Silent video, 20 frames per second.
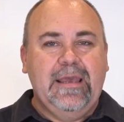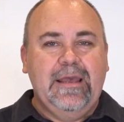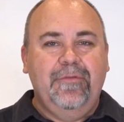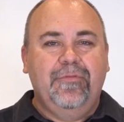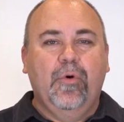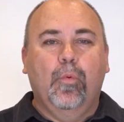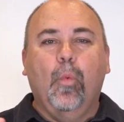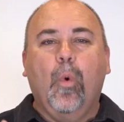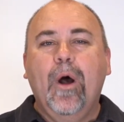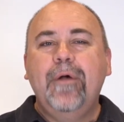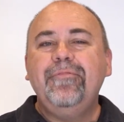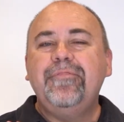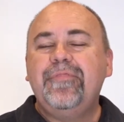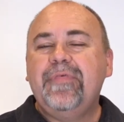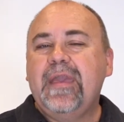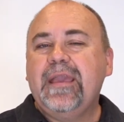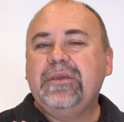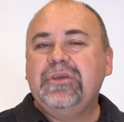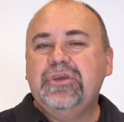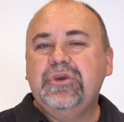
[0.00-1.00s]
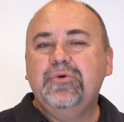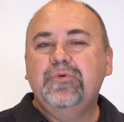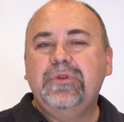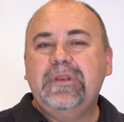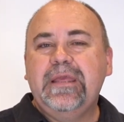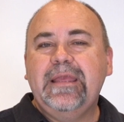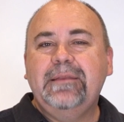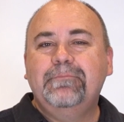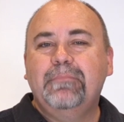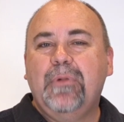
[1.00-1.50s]
The one thing you
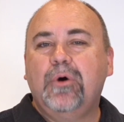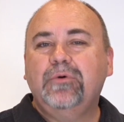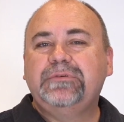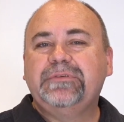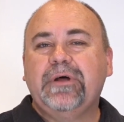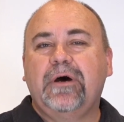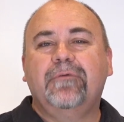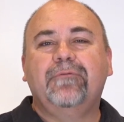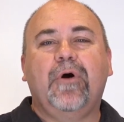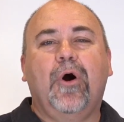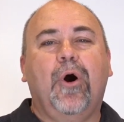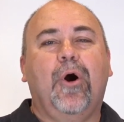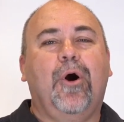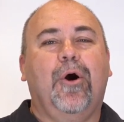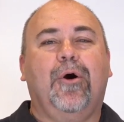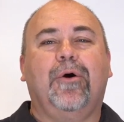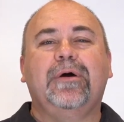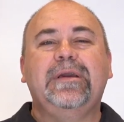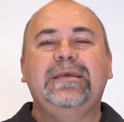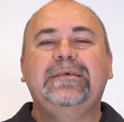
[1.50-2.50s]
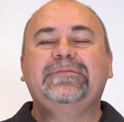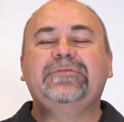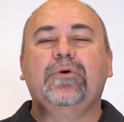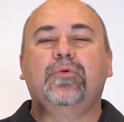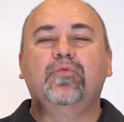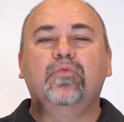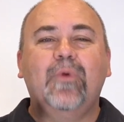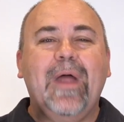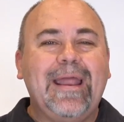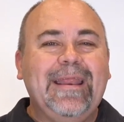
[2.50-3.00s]
need most of all is the
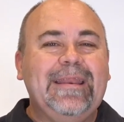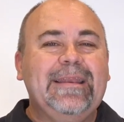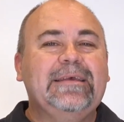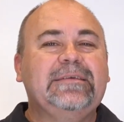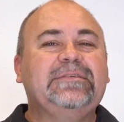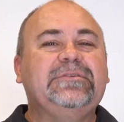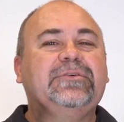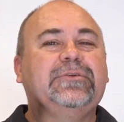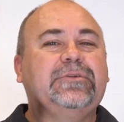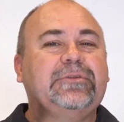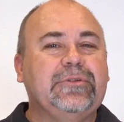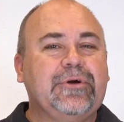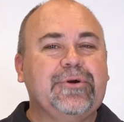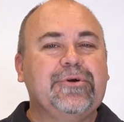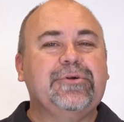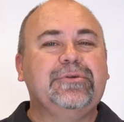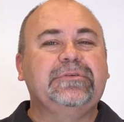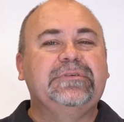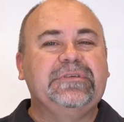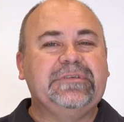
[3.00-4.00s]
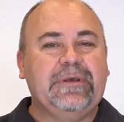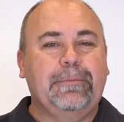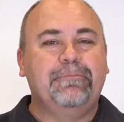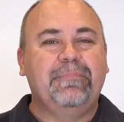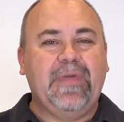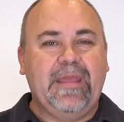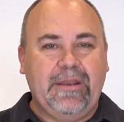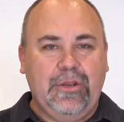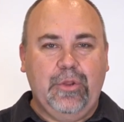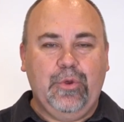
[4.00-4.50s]
readiness to learn
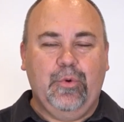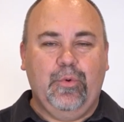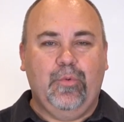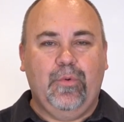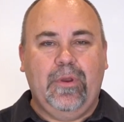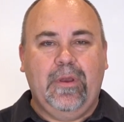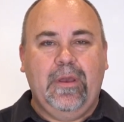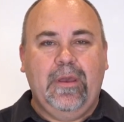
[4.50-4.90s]
something new.